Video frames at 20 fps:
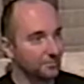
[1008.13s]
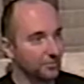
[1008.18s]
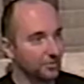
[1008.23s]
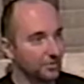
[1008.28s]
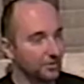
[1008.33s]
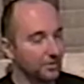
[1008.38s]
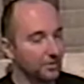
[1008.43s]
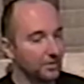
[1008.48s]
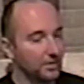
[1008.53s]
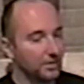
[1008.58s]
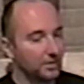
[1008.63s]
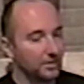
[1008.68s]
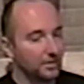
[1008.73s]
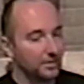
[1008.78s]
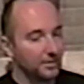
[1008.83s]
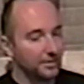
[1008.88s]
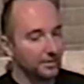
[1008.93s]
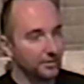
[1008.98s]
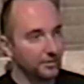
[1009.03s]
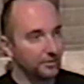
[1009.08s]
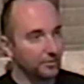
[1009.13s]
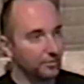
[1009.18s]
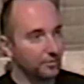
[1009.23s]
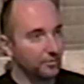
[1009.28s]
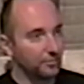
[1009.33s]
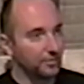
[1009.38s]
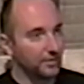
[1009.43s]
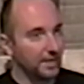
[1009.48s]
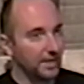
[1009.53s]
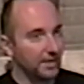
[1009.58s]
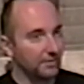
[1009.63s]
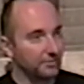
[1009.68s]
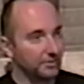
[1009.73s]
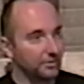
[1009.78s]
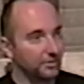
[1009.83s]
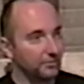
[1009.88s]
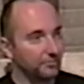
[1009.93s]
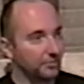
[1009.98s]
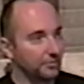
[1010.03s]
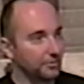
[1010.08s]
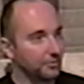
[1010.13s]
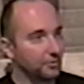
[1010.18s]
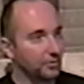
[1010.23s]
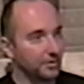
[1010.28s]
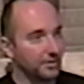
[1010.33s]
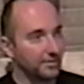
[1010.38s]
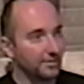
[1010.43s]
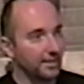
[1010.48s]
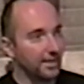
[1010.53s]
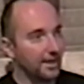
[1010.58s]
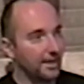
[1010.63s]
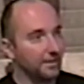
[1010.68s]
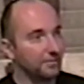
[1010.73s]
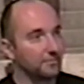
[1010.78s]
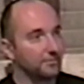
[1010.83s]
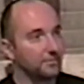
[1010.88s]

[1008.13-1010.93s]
I'm sure, you know, He wants me to have a good, victorious life.